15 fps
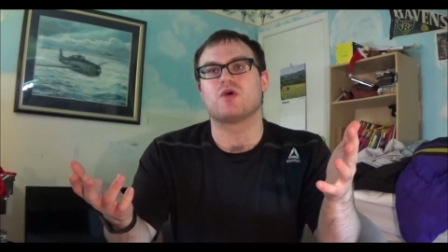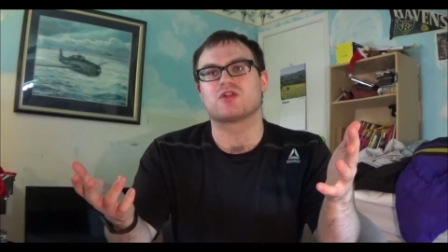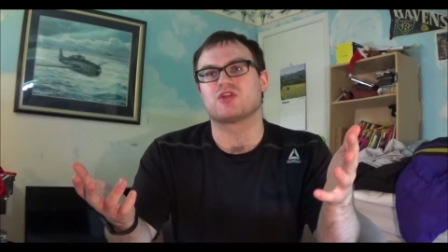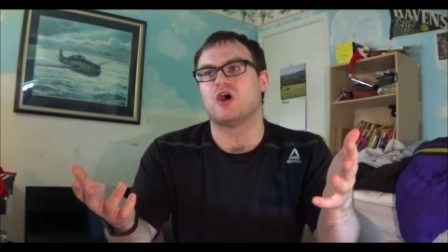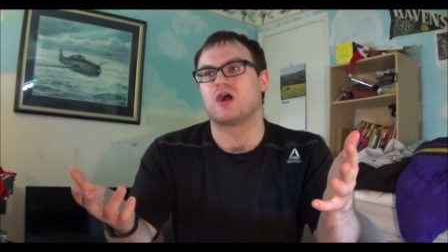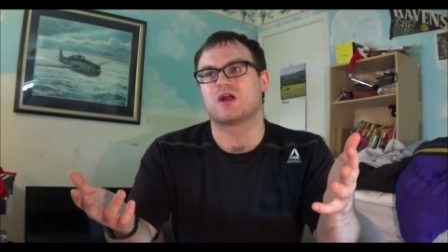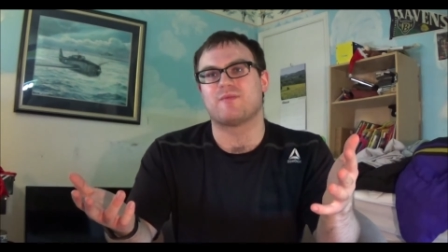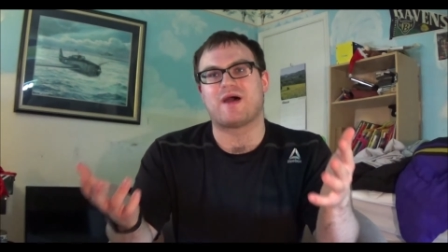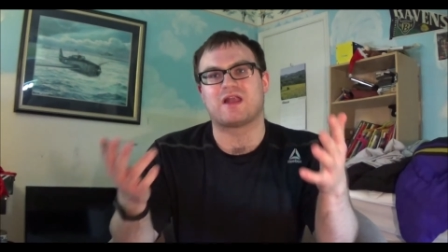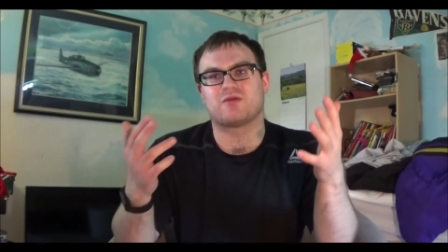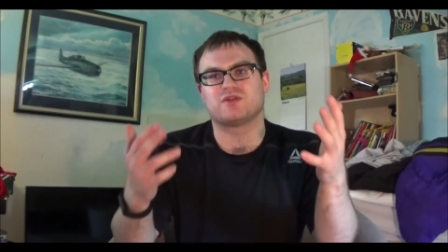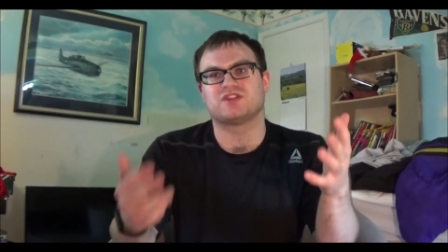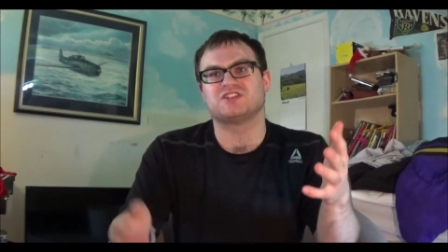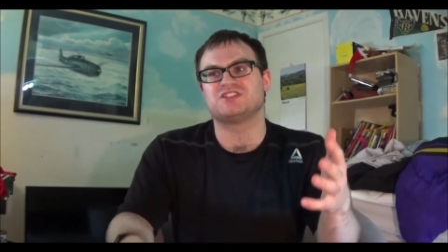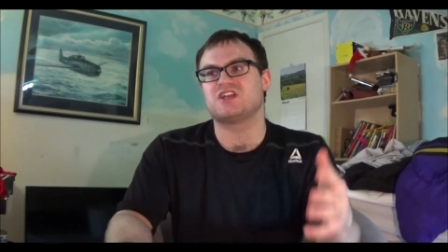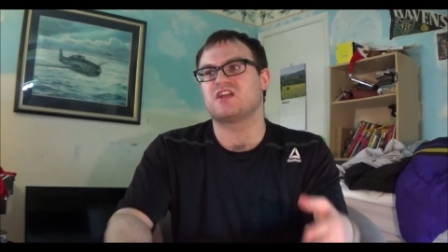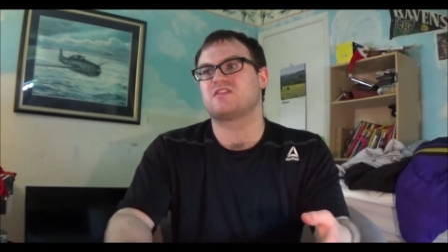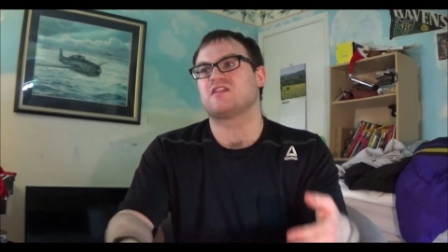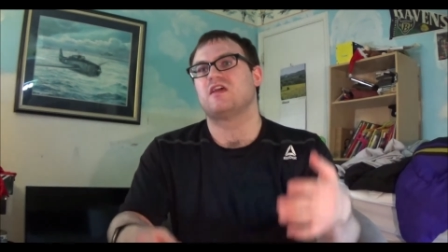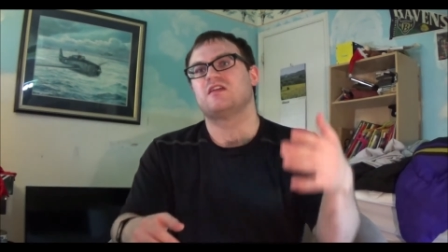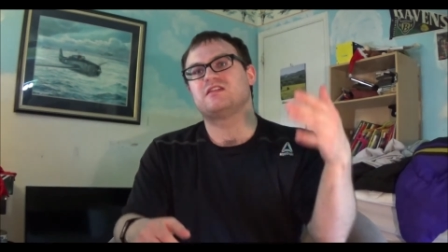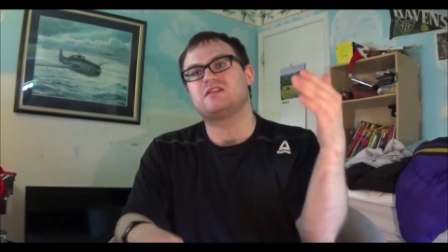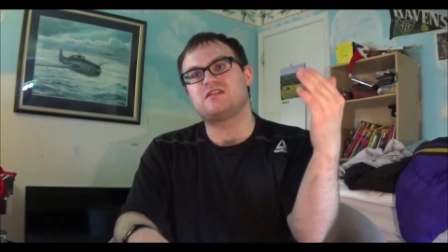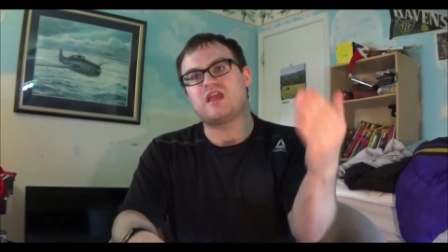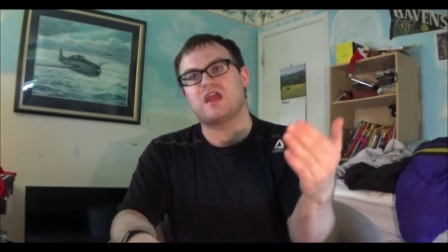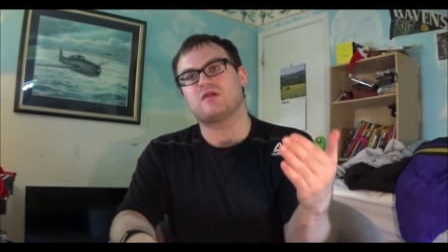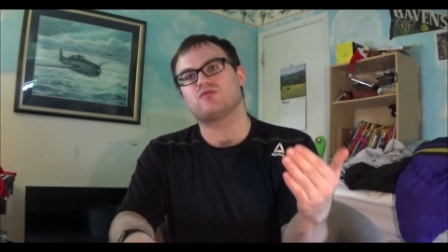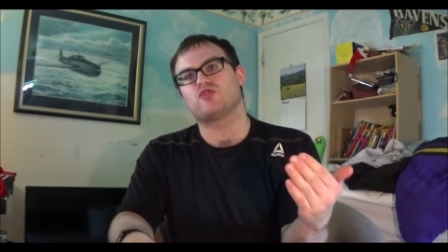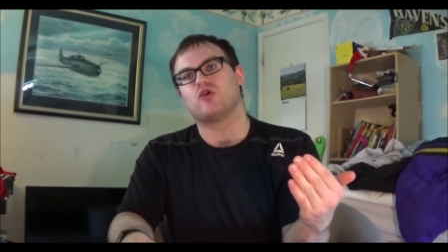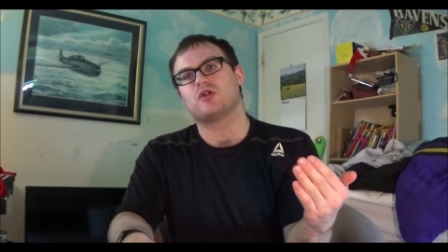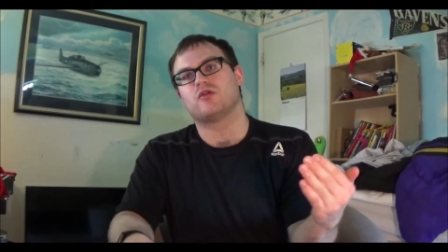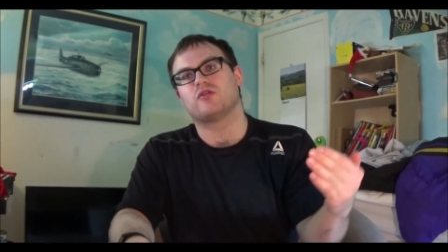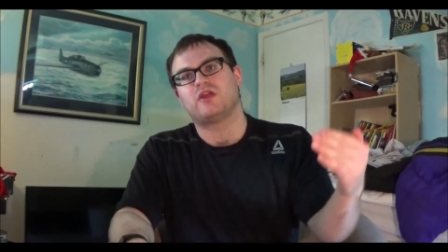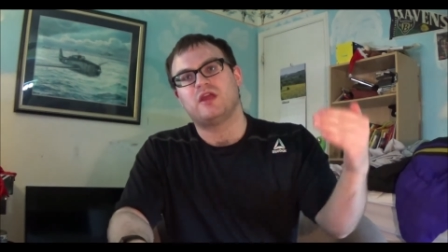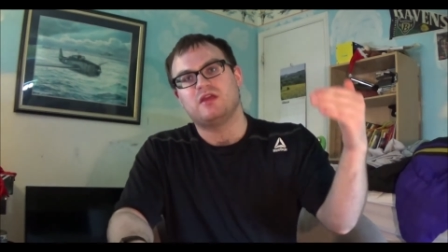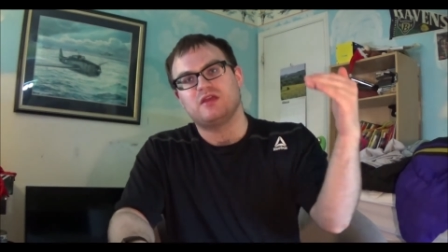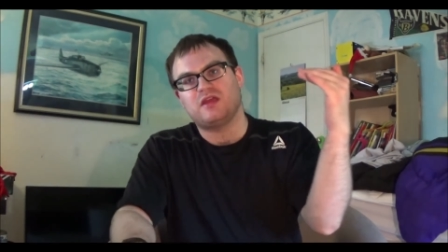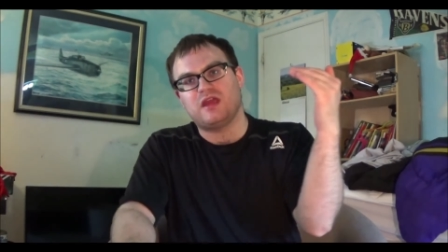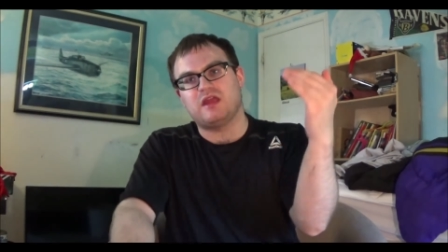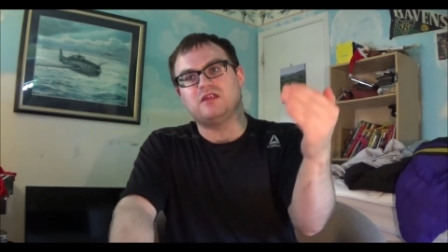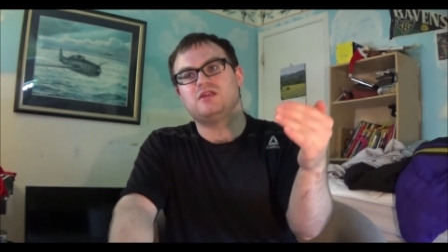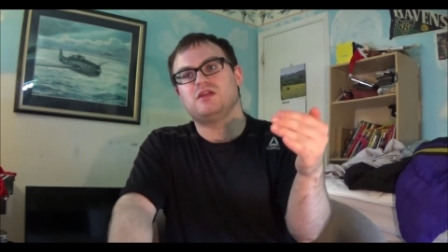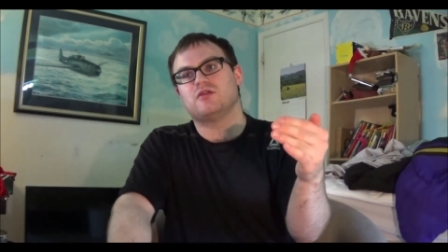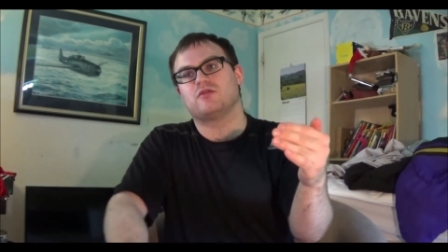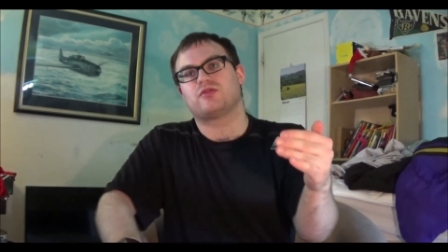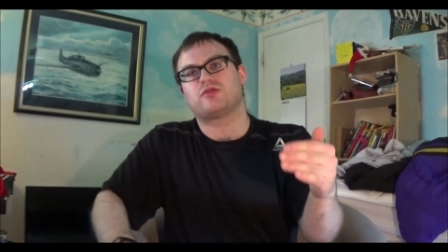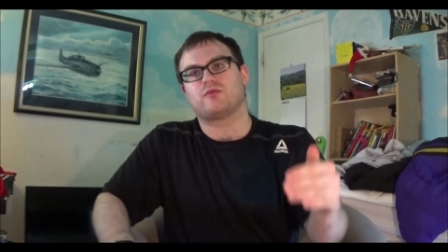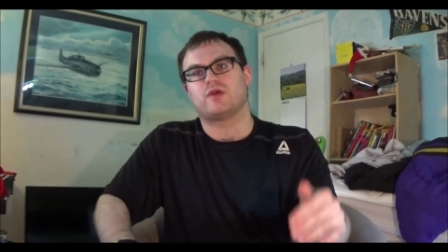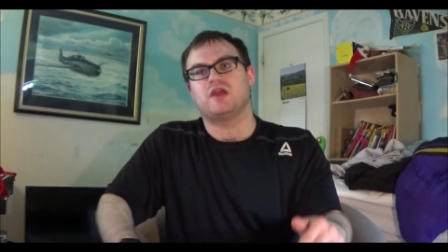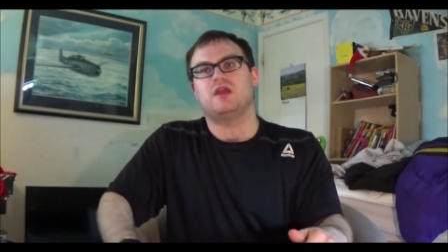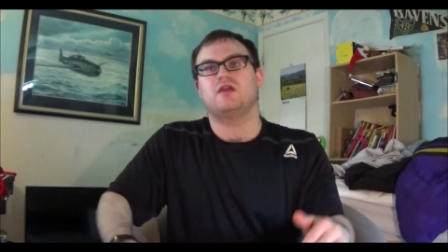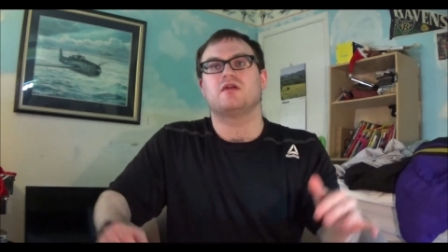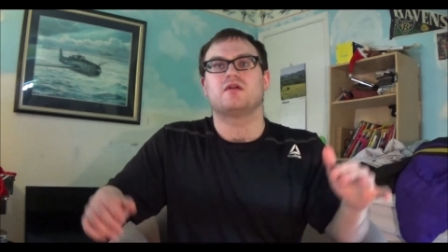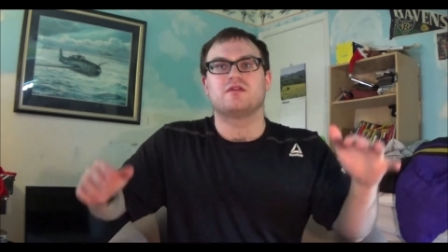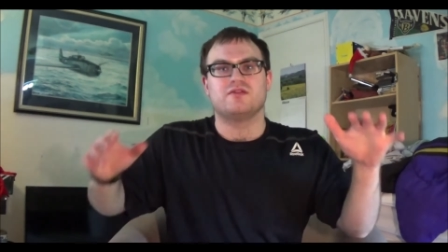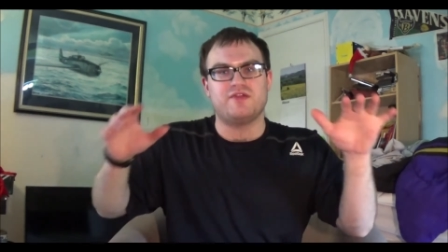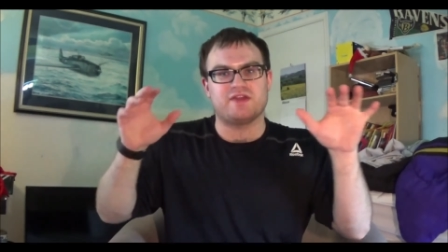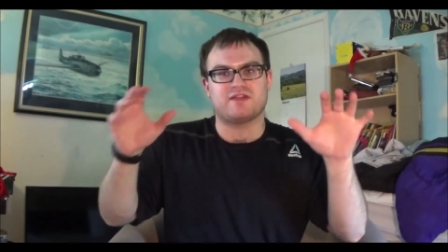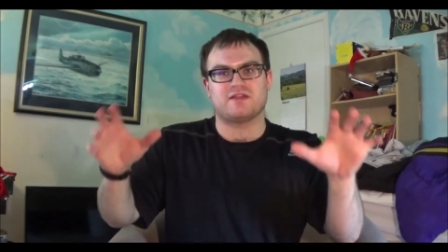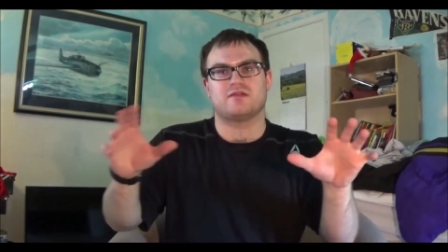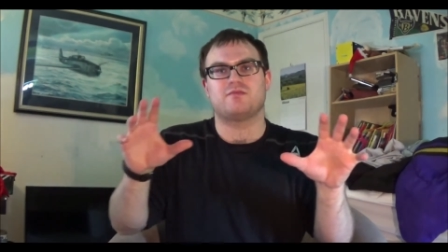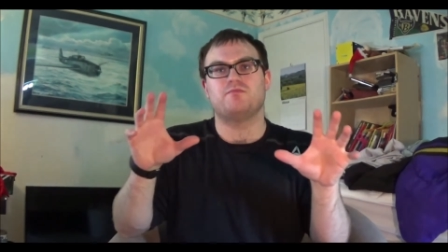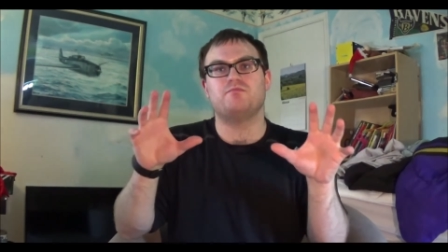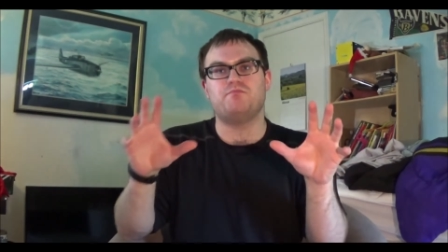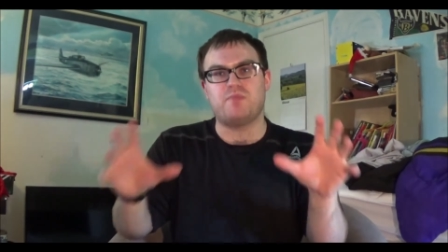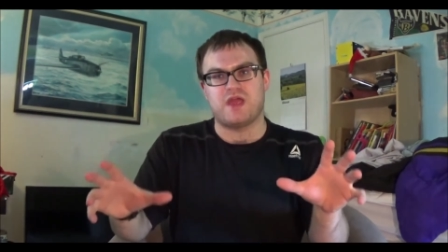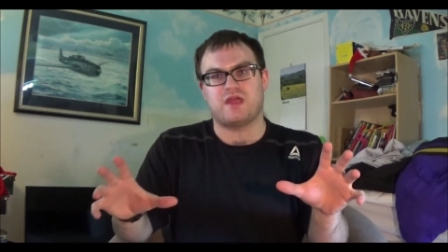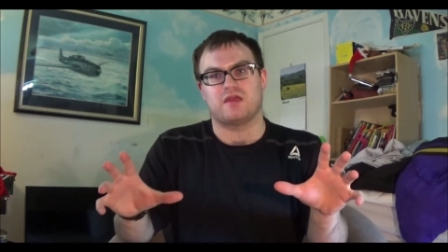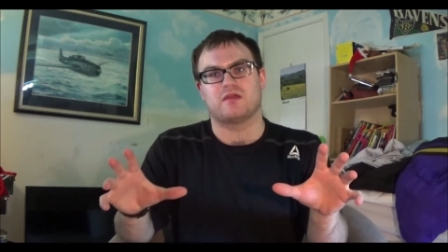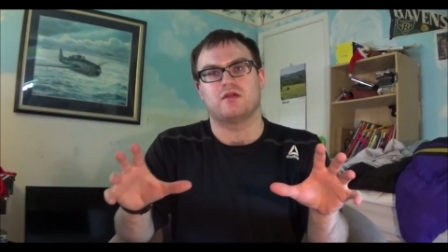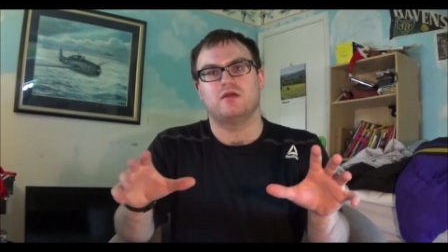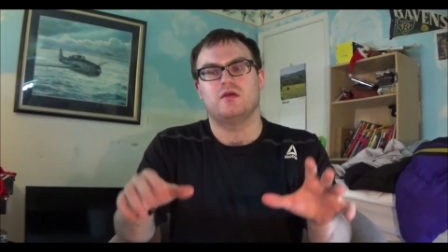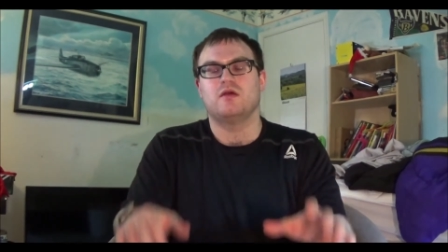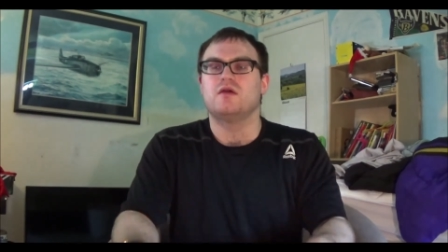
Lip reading: talk about it with the Jets. Sam Darnold in year 3, this big.